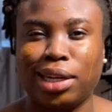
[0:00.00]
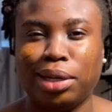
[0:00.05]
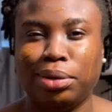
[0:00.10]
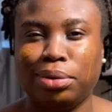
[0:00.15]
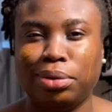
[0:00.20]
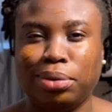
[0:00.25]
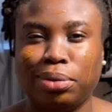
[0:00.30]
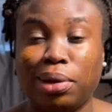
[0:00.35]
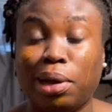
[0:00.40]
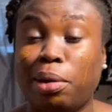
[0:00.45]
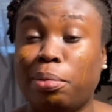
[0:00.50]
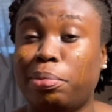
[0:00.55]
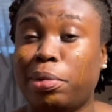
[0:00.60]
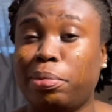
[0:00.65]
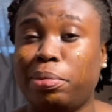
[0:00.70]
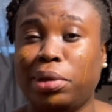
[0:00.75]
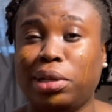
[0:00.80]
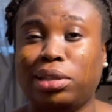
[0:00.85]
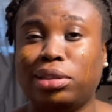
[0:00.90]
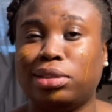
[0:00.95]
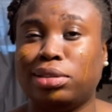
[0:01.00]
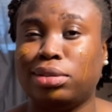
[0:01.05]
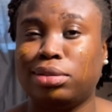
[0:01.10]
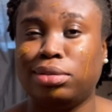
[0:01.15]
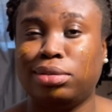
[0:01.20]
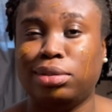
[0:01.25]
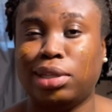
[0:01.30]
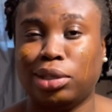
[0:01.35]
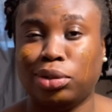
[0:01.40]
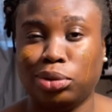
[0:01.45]
I don't know, maybe it's
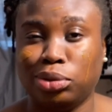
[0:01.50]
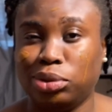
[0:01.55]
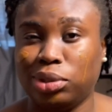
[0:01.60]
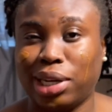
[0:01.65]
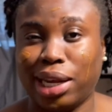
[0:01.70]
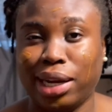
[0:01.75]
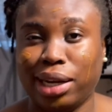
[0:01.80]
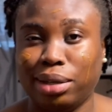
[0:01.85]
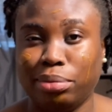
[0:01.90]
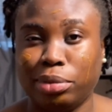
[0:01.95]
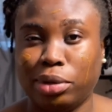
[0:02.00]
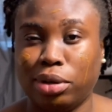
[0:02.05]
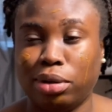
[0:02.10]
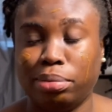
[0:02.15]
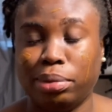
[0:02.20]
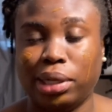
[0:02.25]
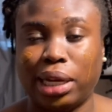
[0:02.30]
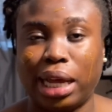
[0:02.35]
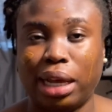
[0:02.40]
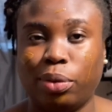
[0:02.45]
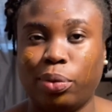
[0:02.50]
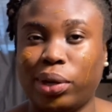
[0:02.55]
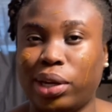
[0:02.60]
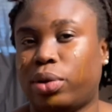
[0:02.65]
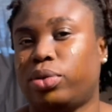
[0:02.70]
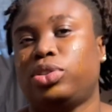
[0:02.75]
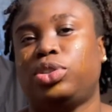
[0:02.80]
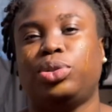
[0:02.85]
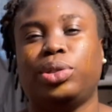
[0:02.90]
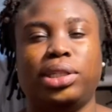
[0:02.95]
they don't do that anymore, but like when I
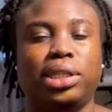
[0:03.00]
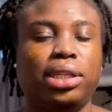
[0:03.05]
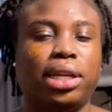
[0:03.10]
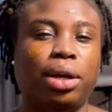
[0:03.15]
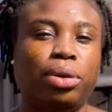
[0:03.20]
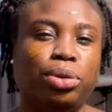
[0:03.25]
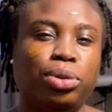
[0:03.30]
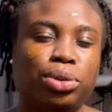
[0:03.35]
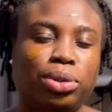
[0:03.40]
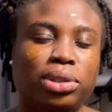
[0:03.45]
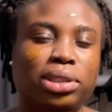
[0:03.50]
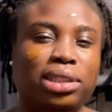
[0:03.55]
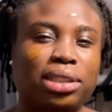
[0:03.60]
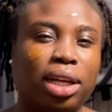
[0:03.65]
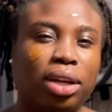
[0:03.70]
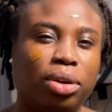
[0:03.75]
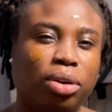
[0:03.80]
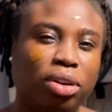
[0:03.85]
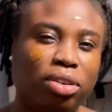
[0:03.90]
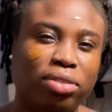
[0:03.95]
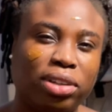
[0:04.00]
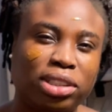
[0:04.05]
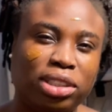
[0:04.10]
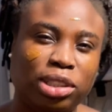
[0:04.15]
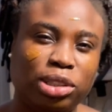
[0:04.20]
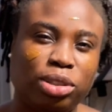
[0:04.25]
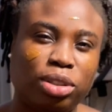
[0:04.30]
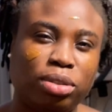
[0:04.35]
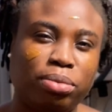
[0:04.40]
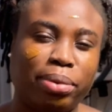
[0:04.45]
was doing it, I couldn't start a
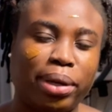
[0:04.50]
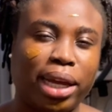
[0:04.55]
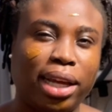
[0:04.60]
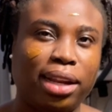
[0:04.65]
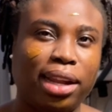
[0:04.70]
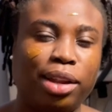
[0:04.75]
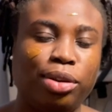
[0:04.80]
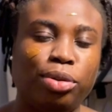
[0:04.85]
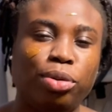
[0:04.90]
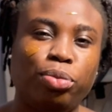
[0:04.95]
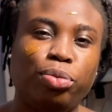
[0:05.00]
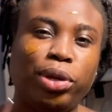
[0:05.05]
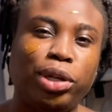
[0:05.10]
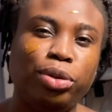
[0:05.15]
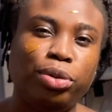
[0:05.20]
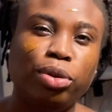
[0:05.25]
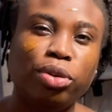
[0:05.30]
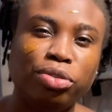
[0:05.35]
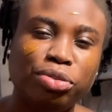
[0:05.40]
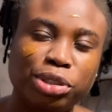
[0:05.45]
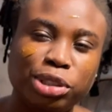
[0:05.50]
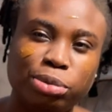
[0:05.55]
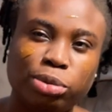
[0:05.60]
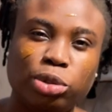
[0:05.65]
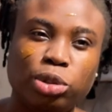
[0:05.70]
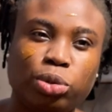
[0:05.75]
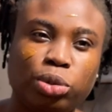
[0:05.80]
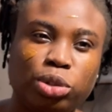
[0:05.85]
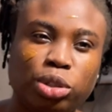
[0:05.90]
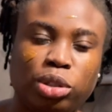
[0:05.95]
conversation by, like, you know, when you go on
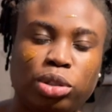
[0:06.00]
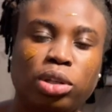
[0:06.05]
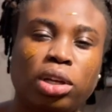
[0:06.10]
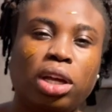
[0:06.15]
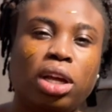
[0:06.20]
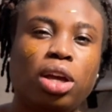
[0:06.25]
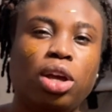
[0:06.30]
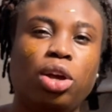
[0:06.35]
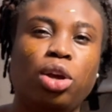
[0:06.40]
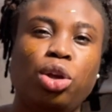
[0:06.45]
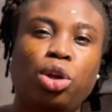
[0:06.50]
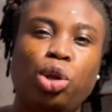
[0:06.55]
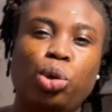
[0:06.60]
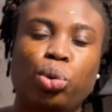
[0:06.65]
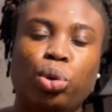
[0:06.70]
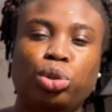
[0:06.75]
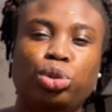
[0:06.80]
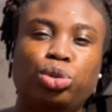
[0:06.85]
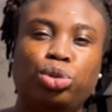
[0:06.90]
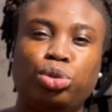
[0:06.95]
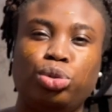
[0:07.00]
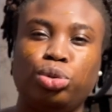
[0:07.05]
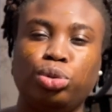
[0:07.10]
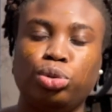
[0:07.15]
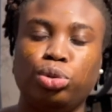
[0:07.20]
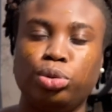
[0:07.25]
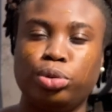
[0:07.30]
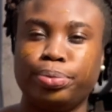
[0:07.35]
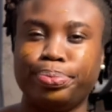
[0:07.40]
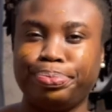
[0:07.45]
Facebook, you want
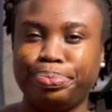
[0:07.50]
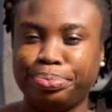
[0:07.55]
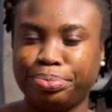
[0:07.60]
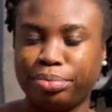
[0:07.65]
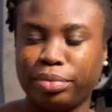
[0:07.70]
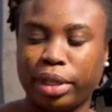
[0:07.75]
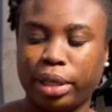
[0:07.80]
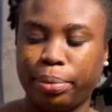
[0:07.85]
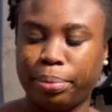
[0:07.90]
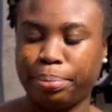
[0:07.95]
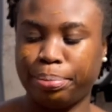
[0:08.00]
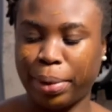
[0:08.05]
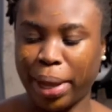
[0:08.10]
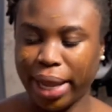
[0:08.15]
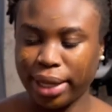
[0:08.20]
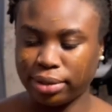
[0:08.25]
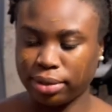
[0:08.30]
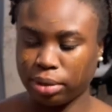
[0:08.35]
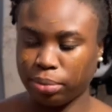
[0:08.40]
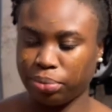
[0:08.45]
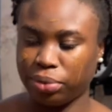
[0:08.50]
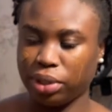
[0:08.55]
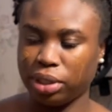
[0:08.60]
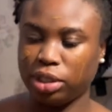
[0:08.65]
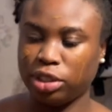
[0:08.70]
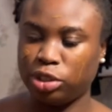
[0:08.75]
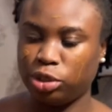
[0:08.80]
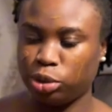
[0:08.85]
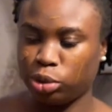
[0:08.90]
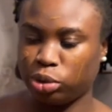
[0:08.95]
to buy
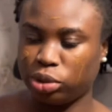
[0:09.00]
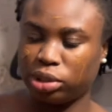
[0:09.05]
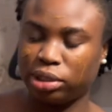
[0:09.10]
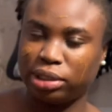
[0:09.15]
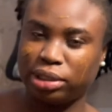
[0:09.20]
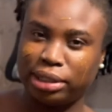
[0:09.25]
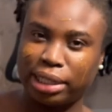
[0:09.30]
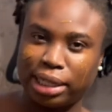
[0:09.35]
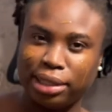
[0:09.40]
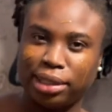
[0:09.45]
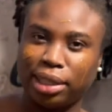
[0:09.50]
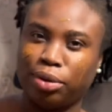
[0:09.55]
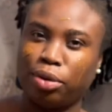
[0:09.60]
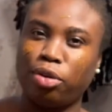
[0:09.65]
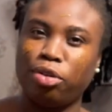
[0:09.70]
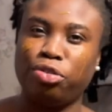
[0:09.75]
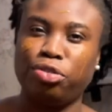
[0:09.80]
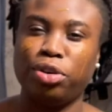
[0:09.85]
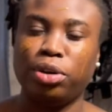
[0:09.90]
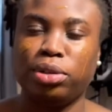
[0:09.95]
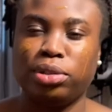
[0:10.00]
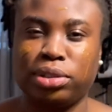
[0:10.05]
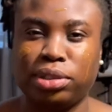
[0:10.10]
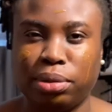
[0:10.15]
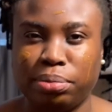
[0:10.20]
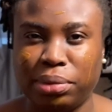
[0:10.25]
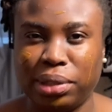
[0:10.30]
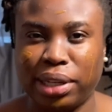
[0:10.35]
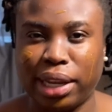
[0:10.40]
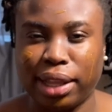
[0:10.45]
something, she'll send an offer or
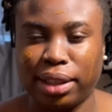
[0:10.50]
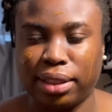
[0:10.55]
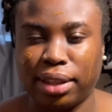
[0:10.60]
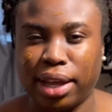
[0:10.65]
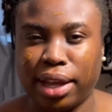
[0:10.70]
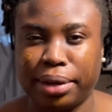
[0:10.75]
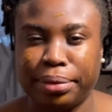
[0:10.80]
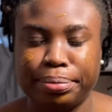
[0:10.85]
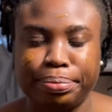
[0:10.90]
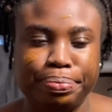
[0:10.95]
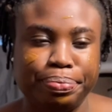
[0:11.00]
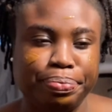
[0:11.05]
something like that.